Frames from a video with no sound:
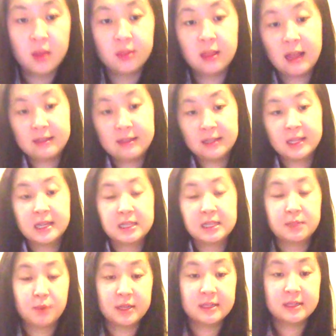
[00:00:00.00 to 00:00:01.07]
Lastly, the
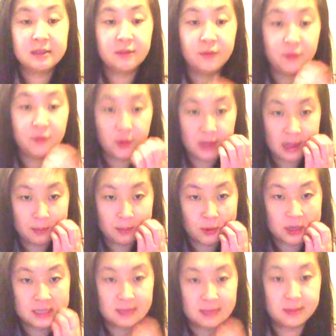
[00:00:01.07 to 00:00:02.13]
expressive
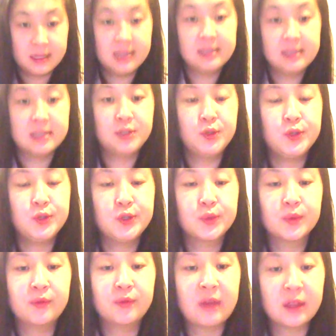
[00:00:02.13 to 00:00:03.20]
vocabulary subtest is used
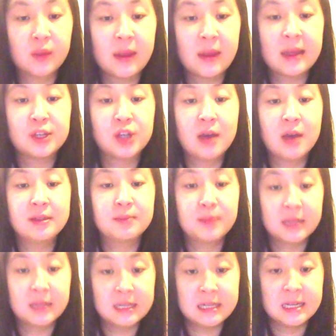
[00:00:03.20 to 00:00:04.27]
to evaluate a child's
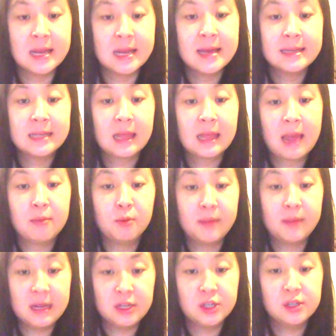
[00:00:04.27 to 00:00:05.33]
ability to label
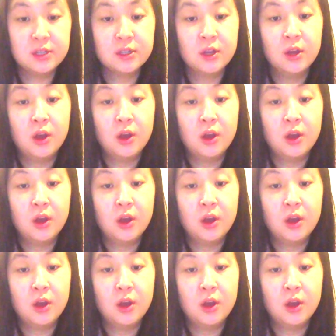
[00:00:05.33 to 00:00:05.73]
pictures